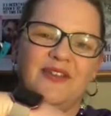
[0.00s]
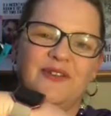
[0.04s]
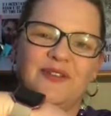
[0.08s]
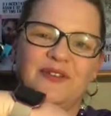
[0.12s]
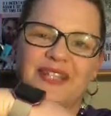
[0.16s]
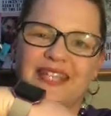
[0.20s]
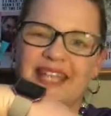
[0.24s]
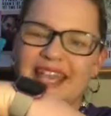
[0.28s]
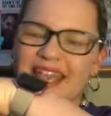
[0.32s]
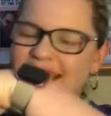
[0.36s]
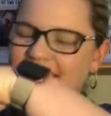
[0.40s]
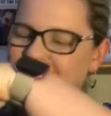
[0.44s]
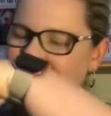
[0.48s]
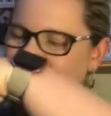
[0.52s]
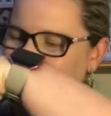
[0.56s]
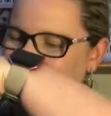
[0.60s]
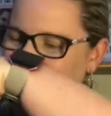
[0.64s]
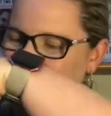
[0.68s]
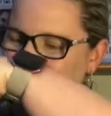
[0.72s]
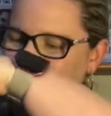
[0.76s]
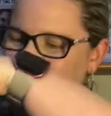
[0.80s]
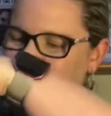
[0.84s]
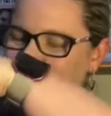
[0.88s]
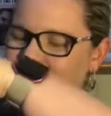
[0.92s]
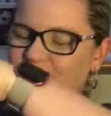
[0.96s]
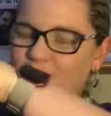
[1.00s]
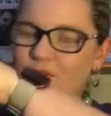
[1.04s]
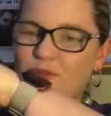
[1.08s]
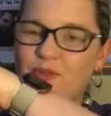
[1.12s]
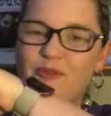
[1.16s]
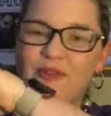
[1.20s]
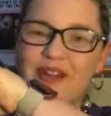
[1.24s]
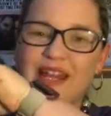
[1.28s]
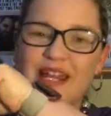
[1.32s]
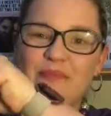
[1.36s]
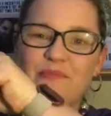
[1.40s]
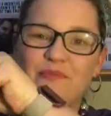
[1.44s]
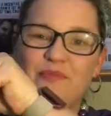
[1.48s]
whose kit this is has
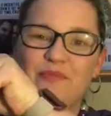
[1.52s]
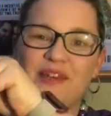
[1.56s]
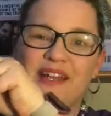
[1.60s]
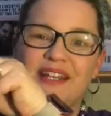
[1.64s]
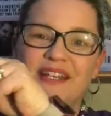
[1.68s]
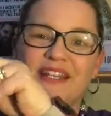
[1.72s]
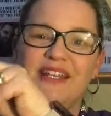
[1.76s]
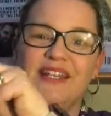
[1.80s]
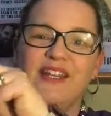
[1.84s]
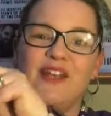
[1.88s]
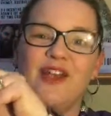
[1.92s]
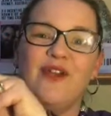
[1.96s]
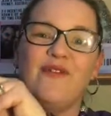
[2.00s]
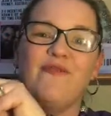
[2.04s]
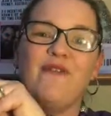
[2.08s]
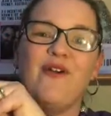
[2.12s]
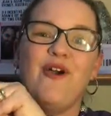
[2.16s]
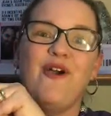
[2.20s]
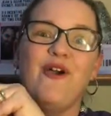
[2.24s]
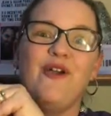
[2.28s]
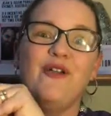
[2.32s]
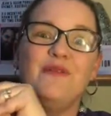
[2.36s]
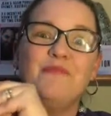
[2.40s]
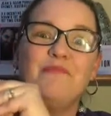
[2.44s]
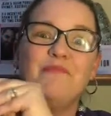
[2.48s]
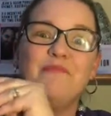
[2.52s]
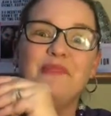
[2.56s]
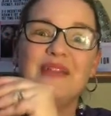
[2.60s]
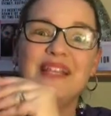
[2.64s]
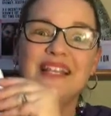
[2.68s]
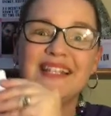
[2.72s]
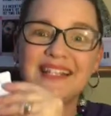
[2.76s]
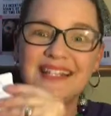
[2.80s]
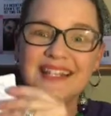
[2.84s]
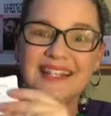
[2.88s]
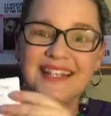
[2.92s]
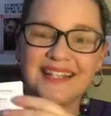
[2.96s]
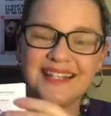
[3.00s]
already printed her own
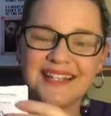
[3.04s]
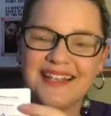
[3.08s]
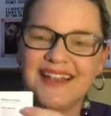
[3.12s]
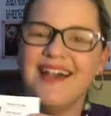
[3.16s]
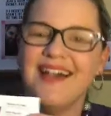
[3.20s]
business